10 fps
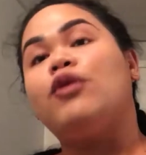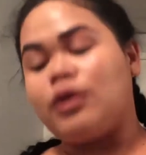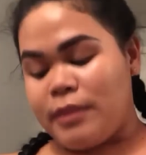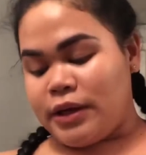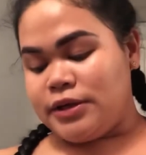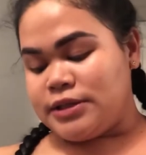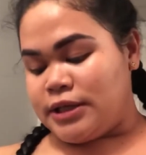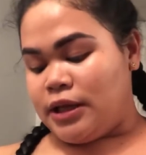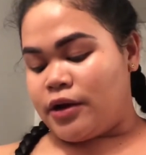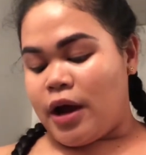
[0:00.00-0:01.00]
For my
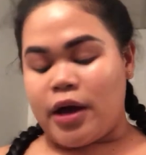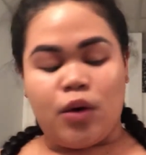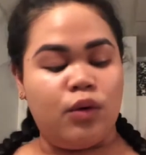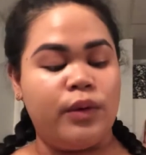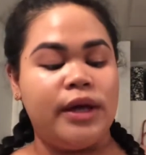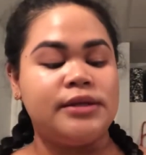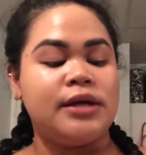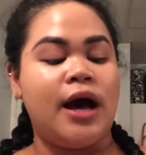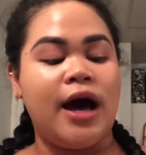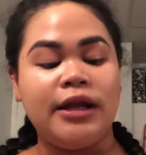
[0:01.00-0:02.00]
concealer, I always
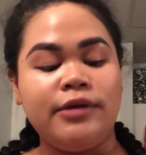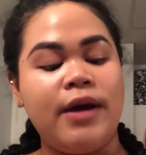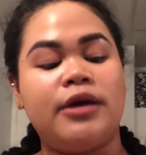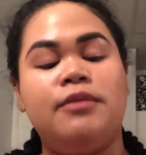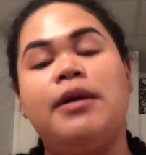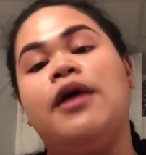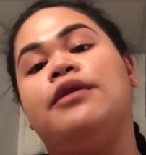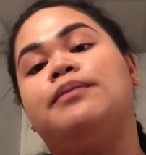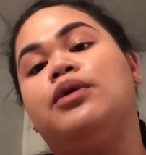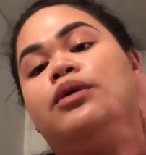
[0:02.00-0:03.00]
highly
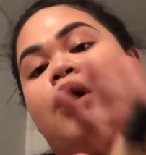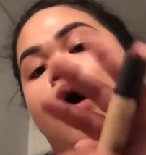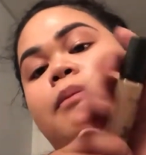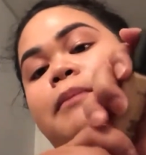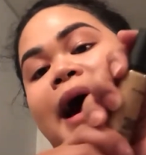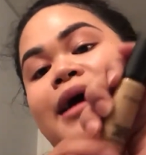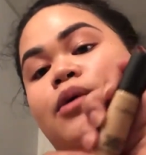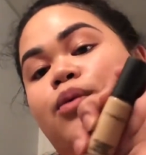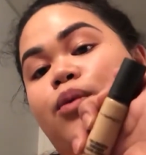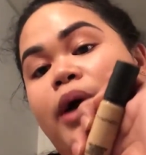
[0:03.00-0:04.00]
recommend the Prolong MAC
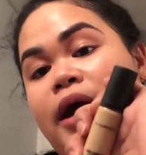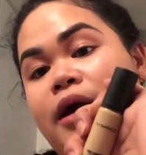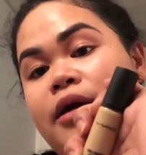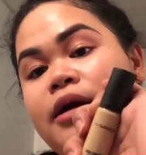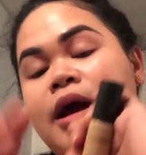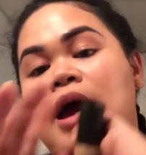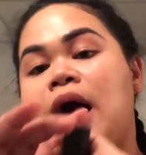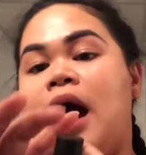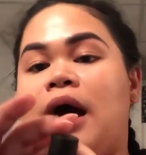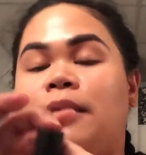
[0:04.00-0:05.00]
Wear.
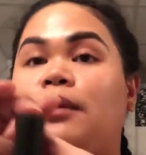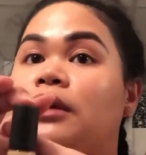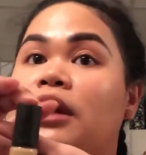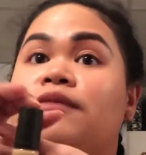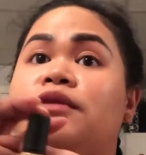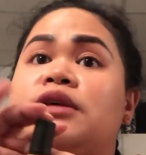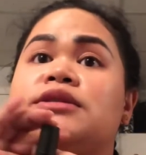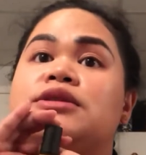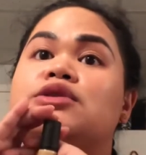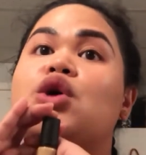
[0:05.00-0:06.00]
I believe
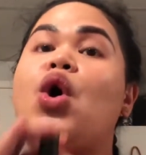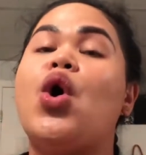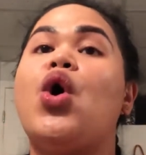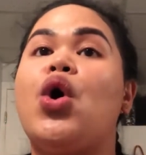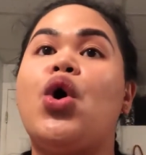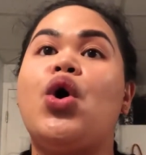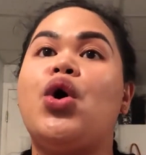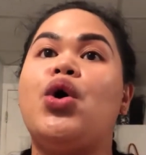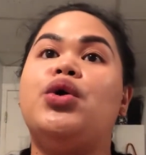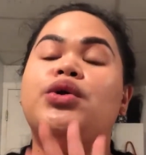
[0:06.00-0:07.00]
this is
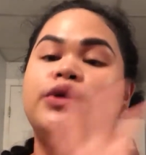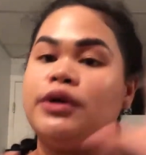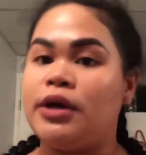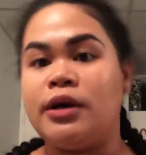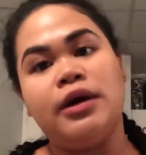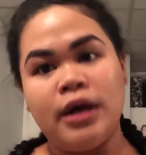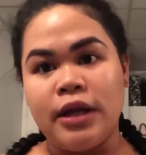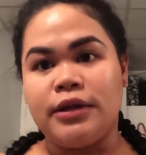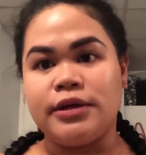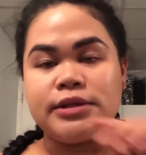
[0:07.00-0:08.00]
all.
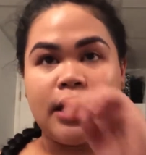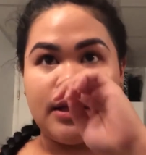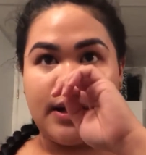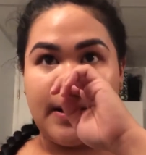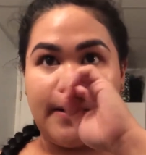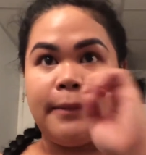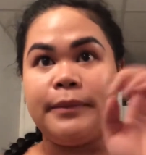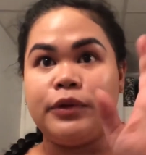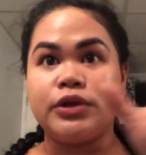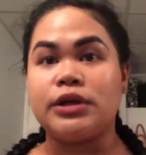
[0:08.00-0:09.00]
There's
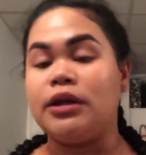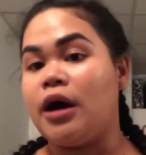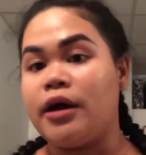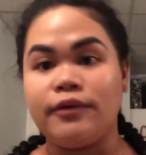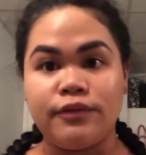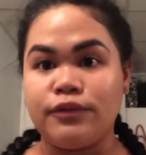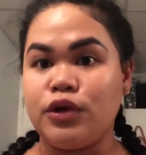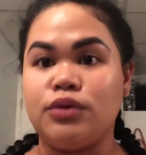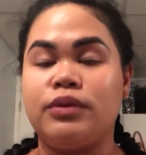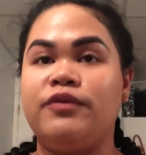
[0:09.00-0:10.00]
a lot of
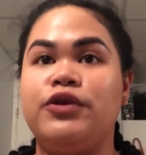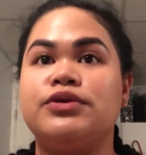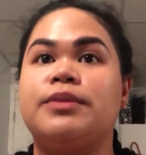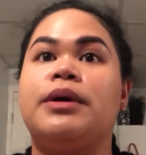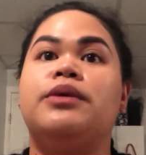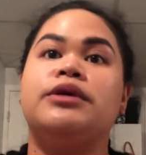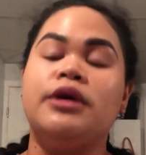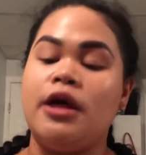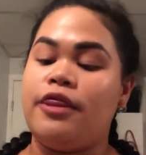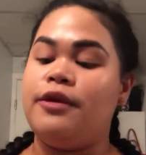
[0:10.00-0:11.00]
good reviews about
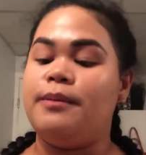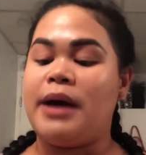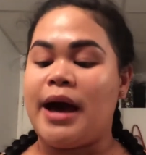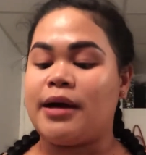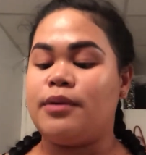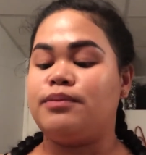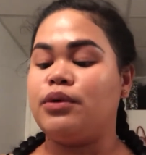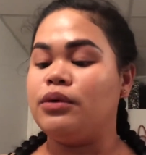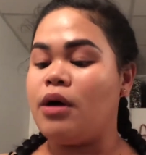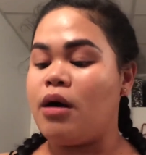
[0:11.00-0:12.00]
the MAC
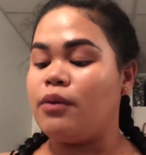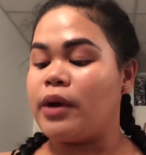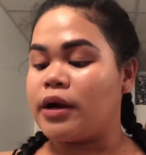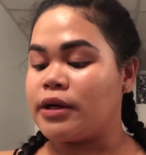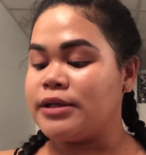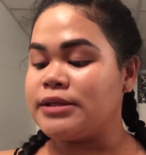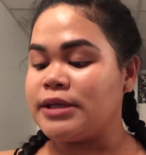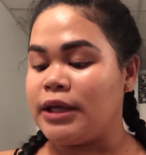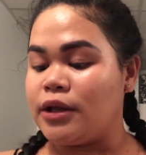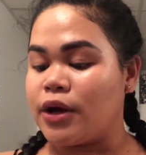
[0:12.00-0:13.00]
Prolong Wear
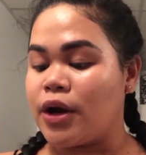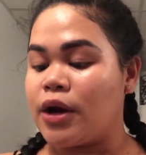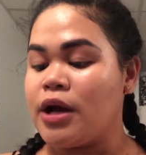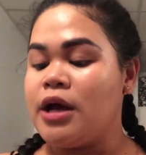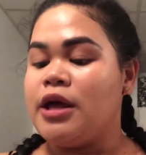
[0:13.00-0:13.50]
concealer.